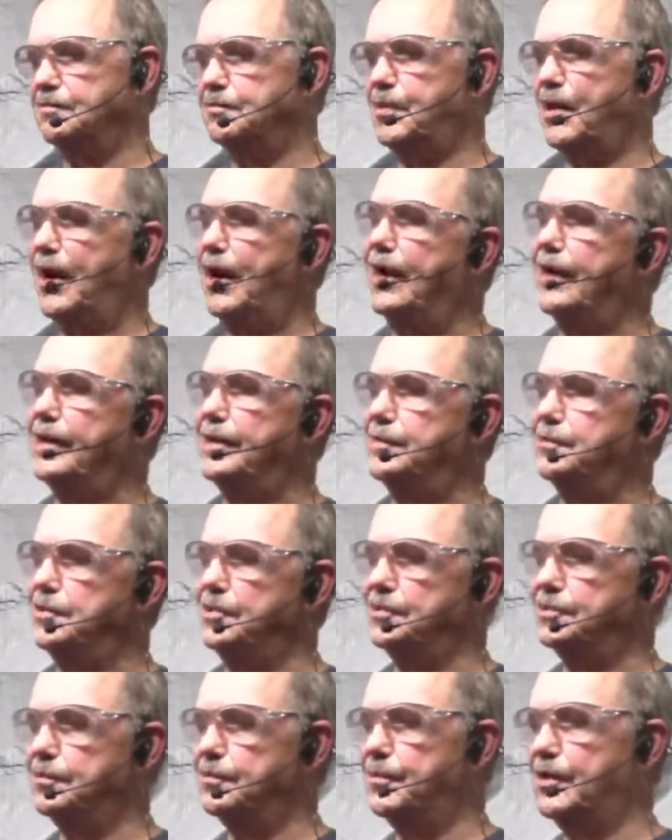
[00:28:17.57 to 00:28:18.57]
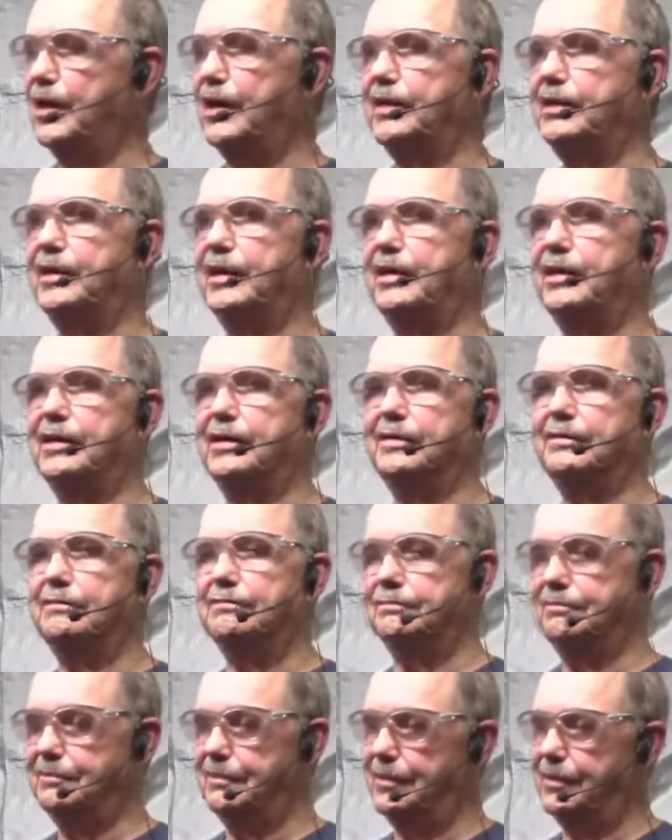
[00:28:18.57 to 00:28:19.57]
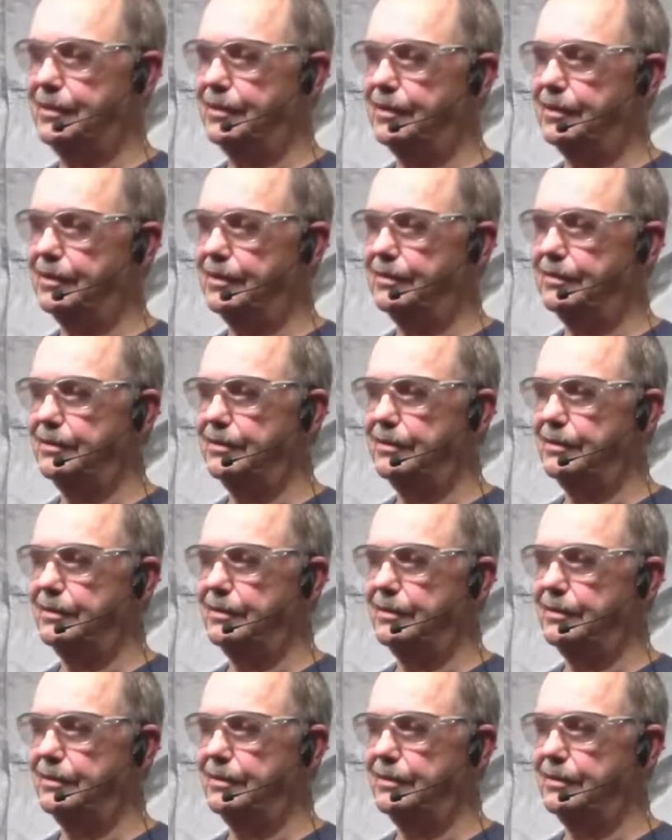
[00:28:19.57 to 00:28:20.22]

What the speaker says: pine, piece of pine I had, and